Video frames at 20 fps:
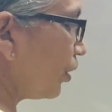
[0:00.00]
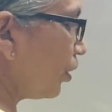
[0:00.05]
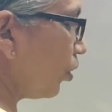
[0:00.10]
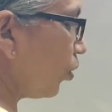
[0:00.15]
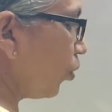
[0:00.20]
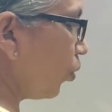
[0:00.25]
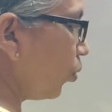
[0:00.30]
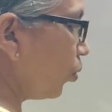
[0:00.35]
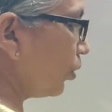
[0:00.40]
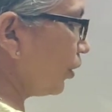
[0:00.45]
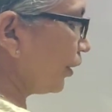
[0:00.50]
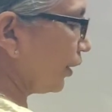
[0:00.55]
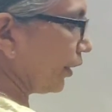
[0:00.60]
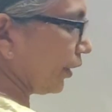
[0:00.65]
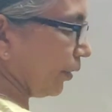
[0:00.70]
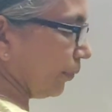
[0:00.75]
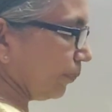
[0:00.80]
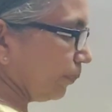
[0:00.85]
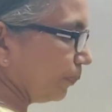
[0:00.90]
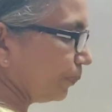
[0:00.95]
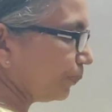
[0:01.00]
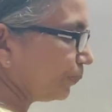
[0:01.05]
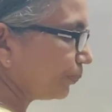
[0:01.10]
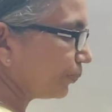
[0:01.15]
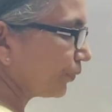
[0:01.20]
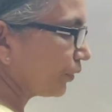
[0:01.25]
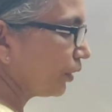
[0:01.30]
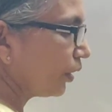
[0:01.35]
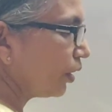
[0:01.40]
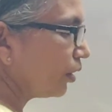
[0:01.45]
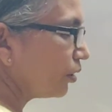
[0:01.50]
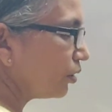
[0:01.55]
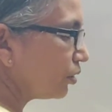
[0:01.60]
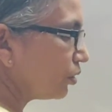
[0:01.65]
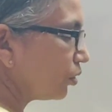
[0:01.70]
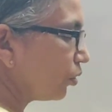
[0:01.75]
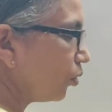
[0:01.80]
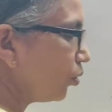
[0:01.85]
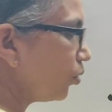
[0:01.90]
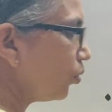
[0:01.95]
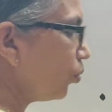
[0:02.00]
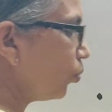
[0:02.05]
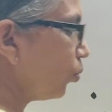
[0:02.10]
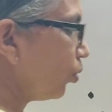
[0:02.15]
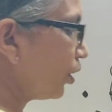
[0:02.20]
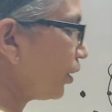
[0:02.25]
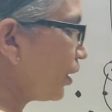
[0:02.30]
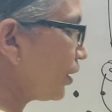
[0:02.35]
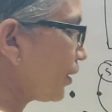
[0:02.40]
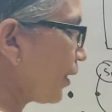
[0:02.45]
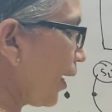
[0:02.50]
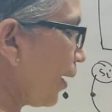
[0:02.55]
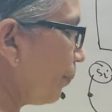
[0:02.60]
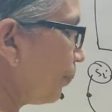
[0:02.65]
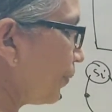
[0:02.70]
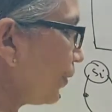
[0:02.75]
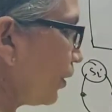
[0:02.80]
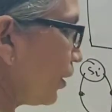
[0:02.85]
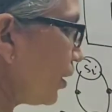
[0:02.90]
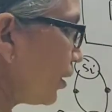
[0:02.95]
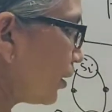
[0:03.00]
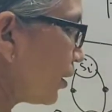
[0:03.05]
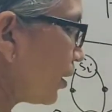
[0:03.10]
with the hole here. So, what has happened